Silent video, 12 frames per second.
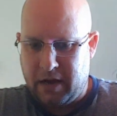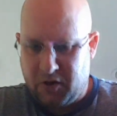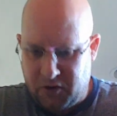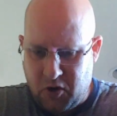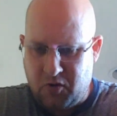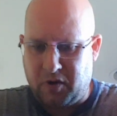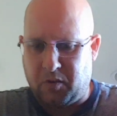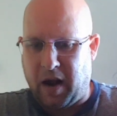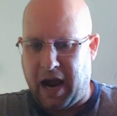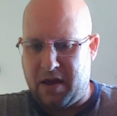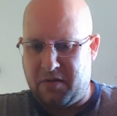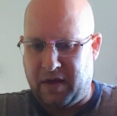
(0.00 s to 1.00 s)
Do the
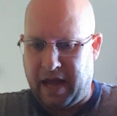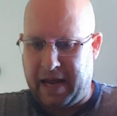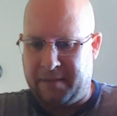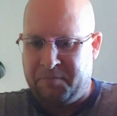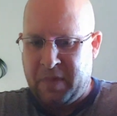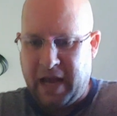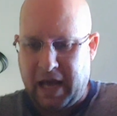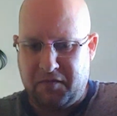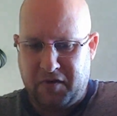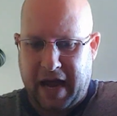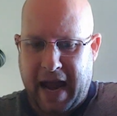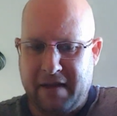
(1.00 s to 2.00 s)
right thing. And if
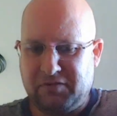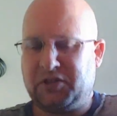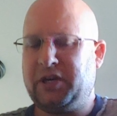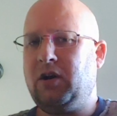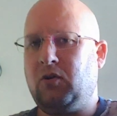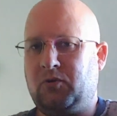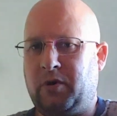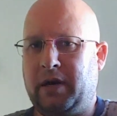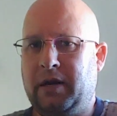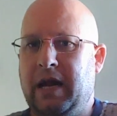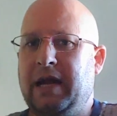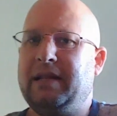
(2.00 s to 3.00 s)
you have
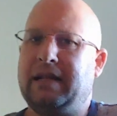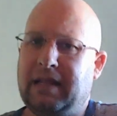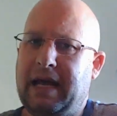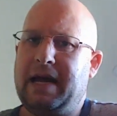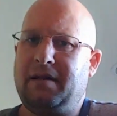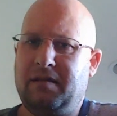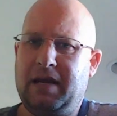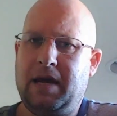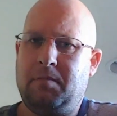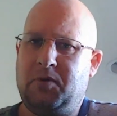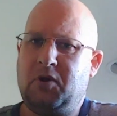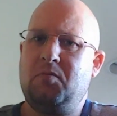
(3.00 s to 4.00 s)
children, then let
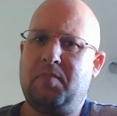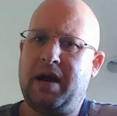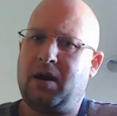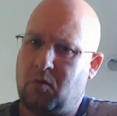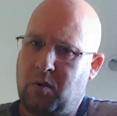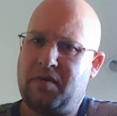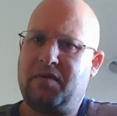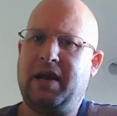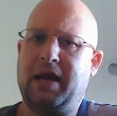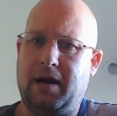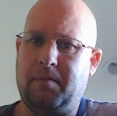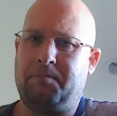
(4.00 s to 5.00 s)
them do better with
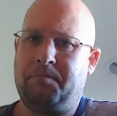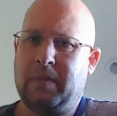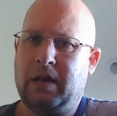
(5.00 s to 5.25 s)
them.